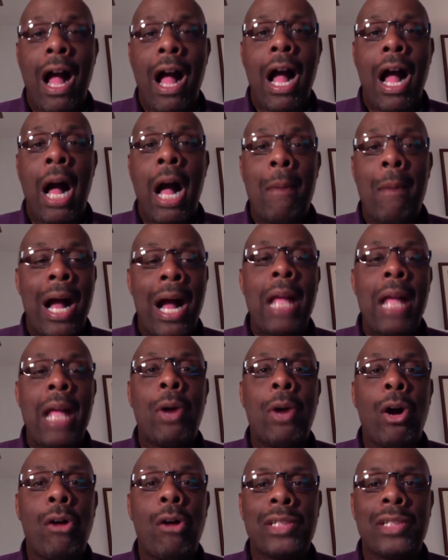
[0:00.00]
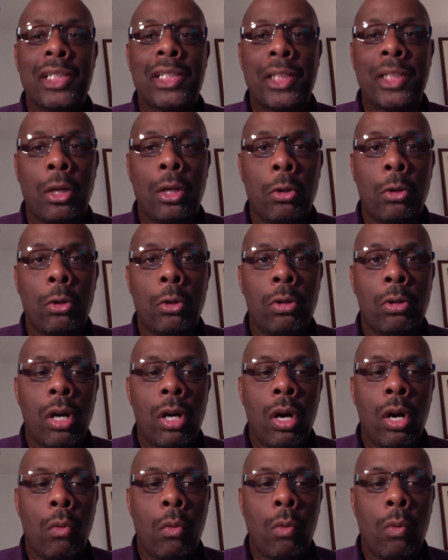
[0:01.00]
I am also
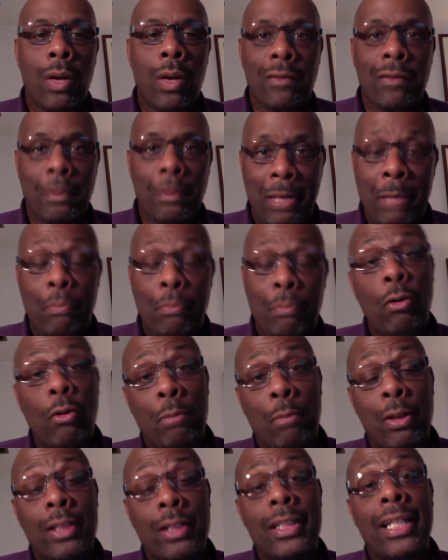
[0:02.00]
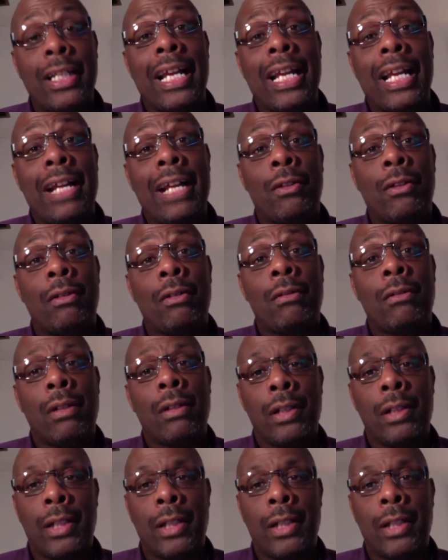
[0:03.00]
one of the people who put together